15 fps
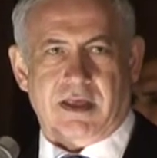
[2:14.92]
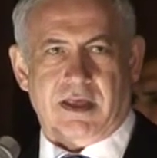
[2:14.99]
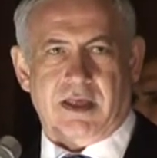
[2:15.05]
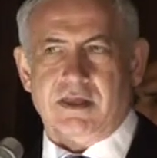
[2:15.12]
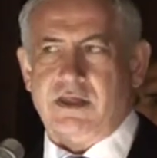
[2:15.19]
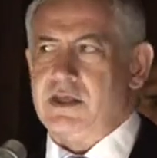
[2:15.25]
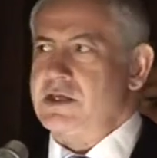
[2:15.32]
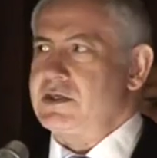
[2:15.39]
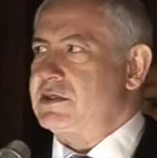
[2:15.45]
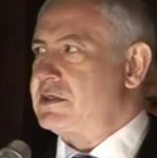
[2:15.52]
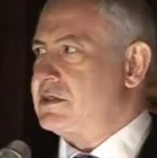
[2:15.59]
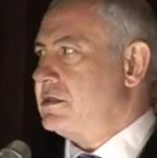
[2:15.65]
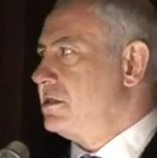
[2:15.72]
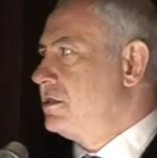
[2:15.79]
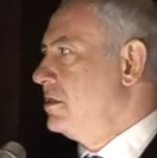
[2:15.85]
And
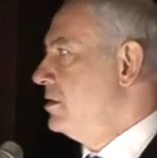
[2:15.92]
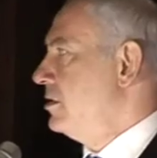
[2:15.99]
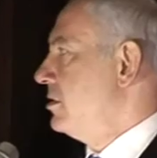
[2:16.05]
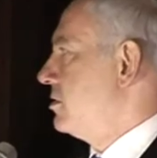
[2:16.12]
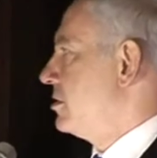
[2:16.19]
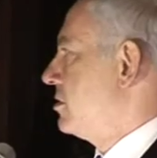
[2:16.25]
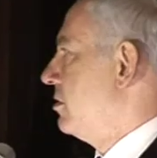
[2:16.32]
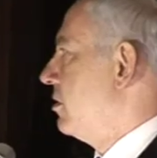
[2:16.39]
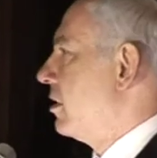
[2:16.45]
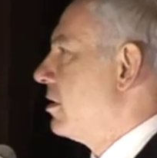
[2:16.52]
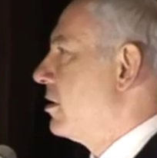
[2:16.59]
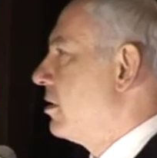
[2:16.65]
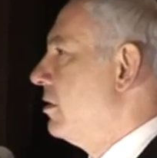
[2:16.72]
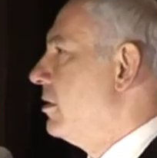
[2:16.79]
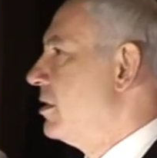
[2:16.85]
these Jews, who
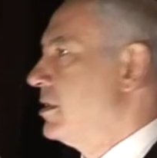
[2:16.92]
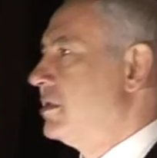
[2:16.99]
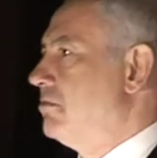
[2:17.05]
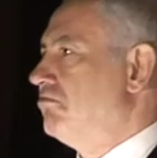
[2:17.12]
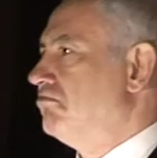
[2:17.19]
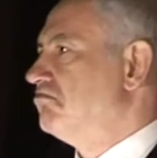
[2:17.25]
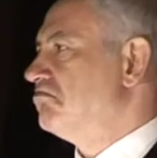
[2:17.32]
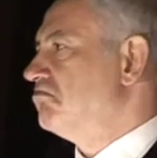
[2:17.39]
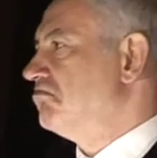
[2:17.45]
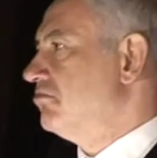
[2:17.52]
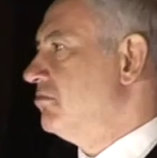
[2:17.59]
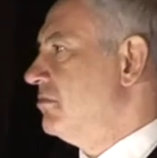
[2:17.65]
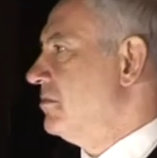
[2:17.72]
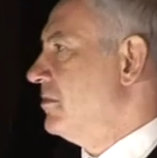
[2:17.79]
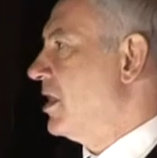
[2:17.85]
included
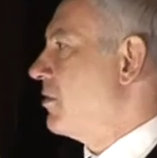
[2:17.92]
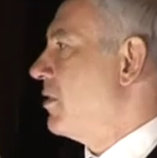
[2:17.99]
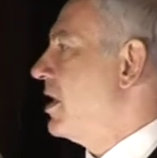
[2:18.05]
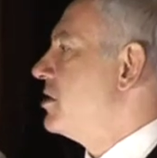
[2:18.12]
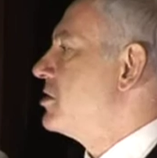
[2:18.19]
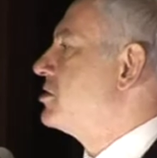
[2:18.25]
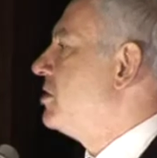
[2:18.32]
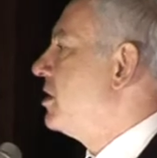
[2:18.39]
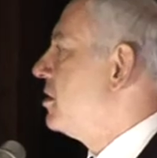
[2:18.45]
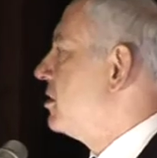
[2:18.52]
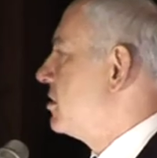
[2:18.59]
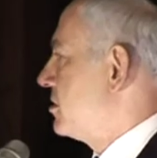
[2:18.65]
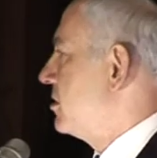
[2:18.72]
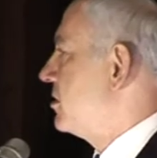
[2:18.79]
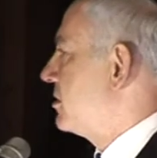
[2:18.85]
the greatest
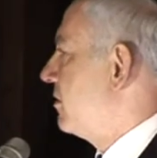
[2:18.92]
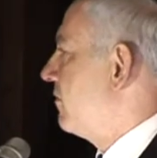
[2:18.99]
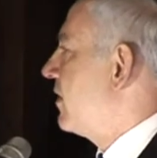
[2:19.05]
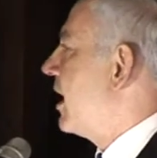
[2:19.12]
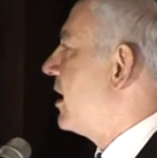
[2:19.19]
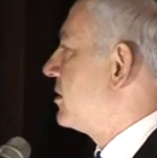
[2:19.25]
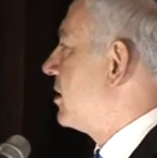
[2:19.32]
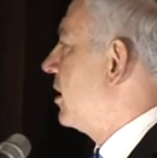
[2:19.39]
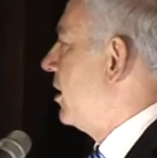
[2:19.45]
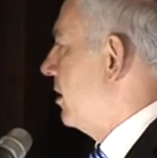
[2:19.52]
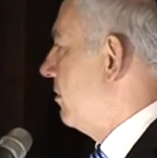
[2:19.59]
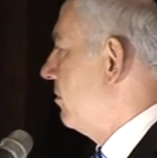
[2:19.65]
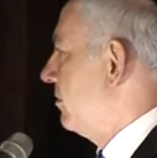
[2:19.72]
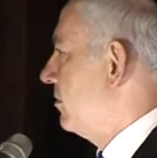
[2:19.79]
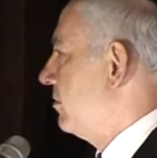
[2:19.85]
geniuses of that
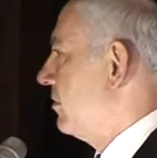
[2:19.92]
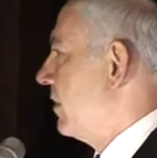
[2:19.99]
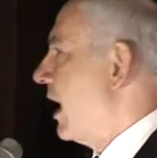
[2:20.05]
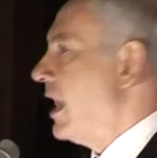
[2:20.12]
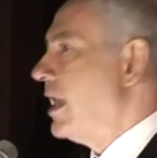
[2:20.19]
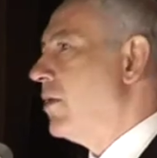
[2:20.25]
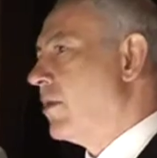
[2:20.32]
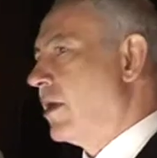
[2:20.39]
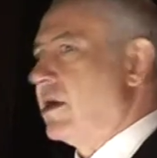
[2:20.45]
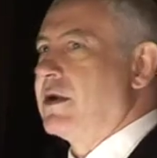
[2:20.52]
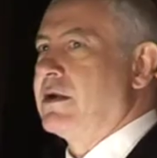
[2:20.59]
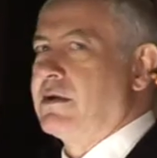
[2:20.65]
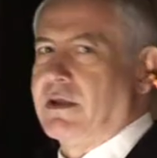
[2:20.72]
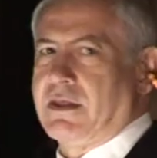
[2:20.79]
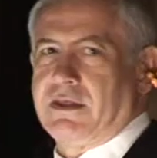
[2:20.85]
time, anywhere
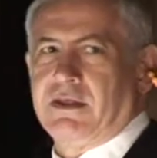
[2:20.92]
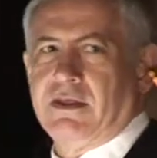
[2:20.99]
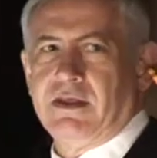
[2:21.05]
on earth,